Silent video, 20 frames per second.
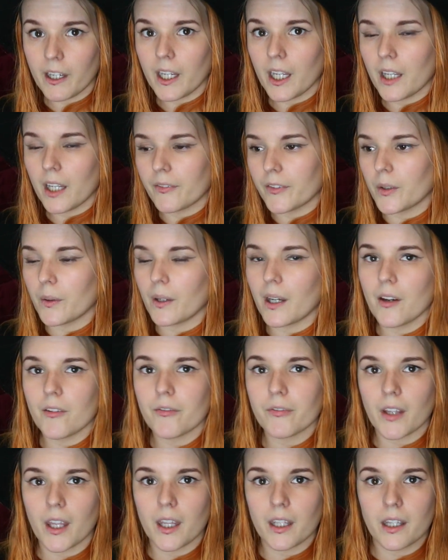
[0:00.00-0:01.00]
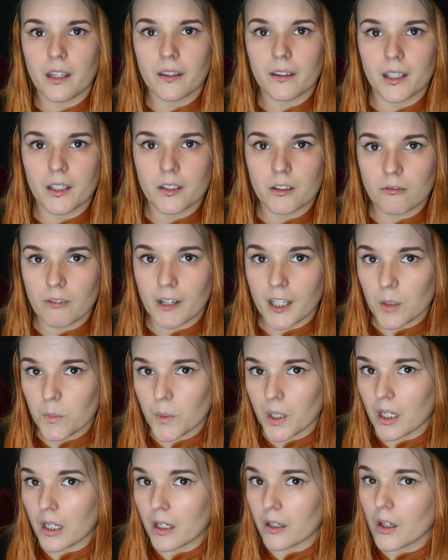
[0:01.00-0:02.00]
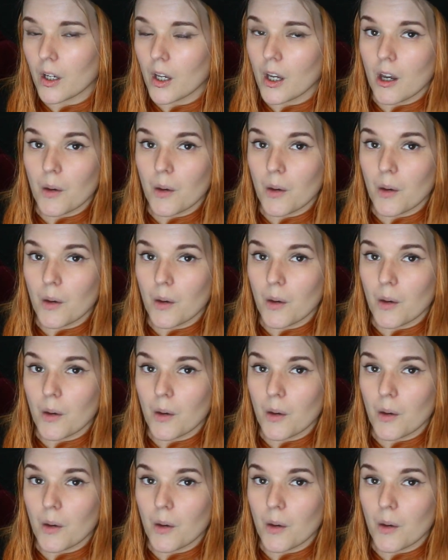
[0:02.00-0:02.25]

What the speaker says: If you have anything to recommend